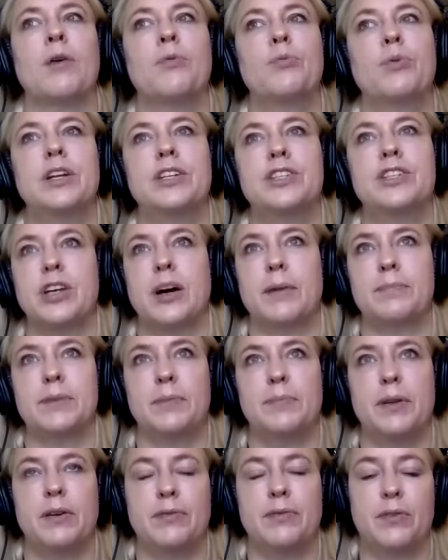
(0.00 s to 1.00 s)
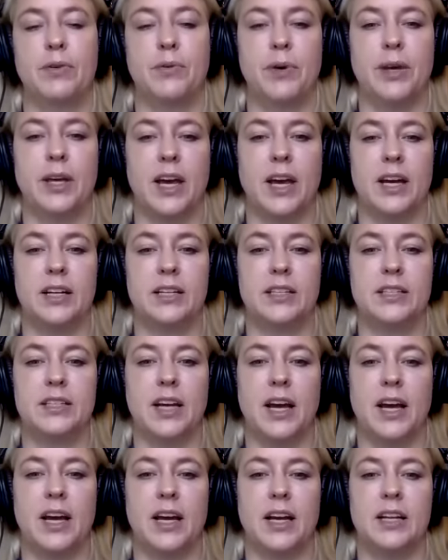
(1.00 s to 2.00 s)
we just hopped up there for the weekend
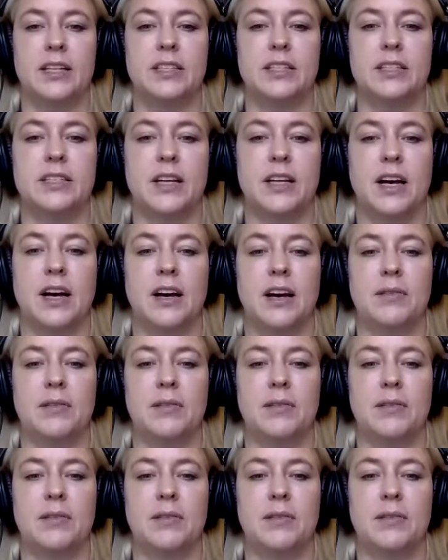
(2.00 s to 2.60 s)
and